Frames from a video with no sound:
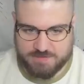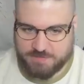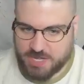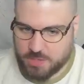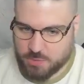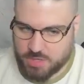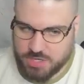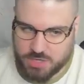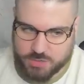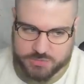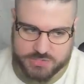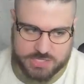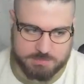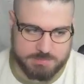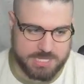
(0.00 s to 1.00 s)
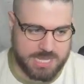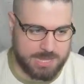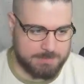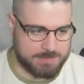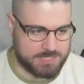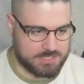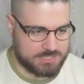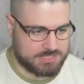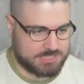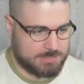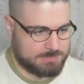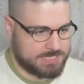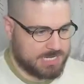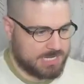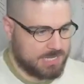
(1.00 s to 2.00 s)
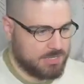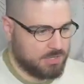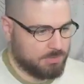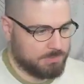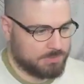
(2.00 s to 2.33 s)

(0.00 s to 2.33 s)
anyone knows, I'd be happy to accept any help.